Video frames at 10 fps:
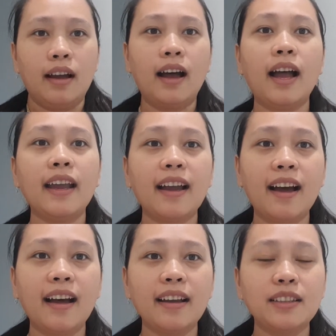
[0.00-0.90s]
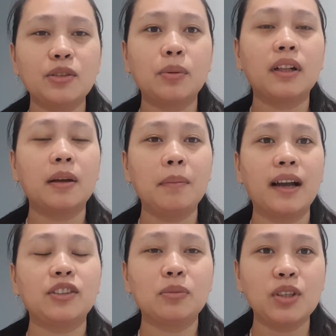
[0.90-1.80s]
Hi guys! Welcome
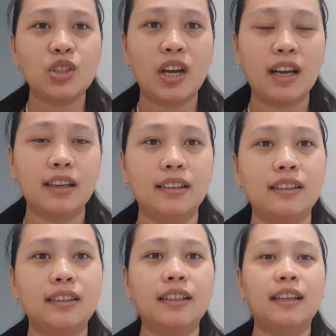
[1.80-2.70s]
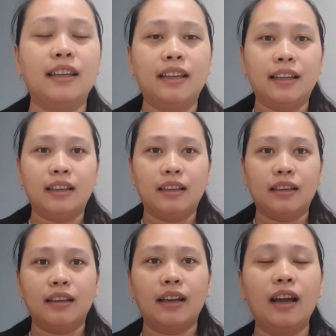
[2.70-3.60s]
back to my channel.
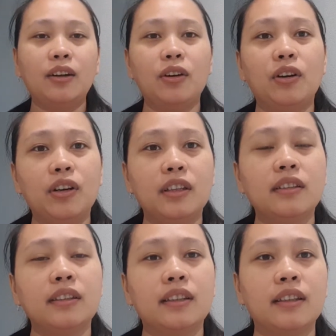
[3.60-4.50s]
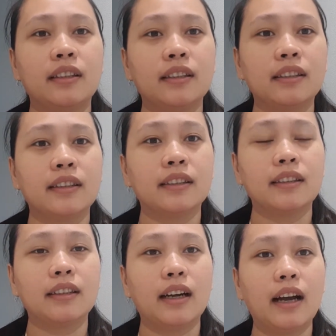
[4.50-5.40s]
Karon,
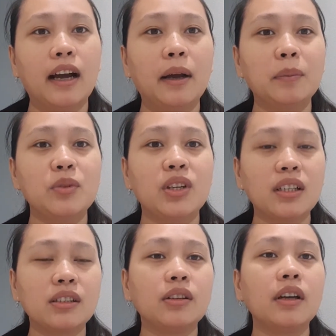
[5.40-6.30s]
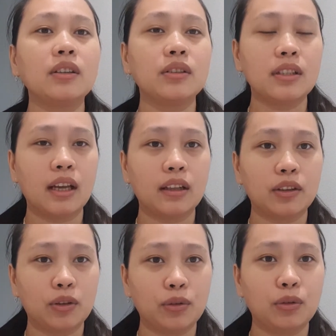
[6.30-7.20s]
I'm just going to tell
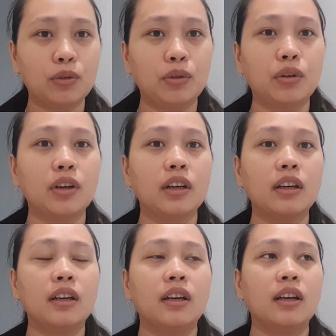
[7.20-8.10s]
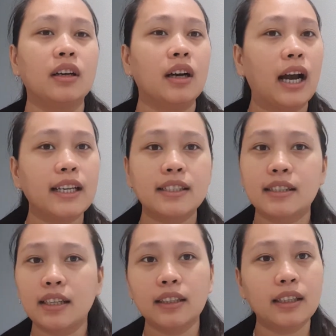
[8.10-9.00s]
you, or I
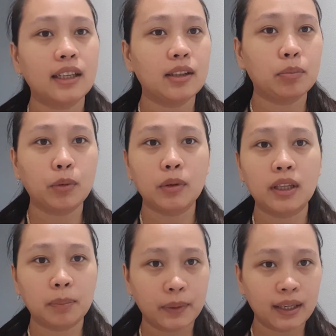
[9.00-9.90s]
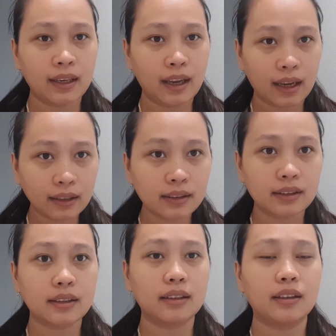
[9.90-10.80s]
still did not pull the pin
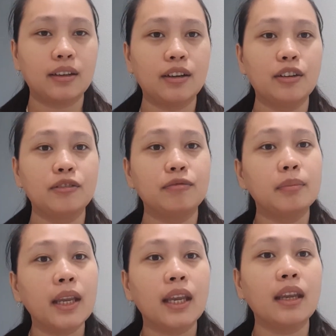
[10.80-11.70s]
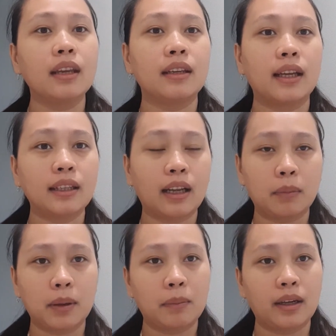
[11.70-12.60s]
yet of me not
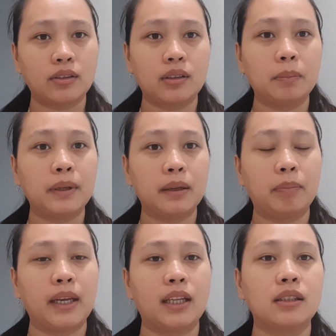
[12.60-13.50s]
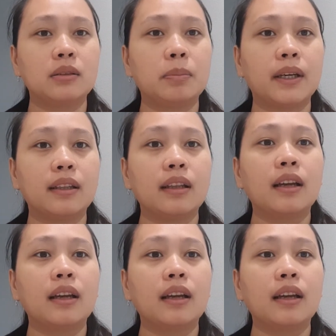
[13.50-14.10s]
coming back to the Philippines, but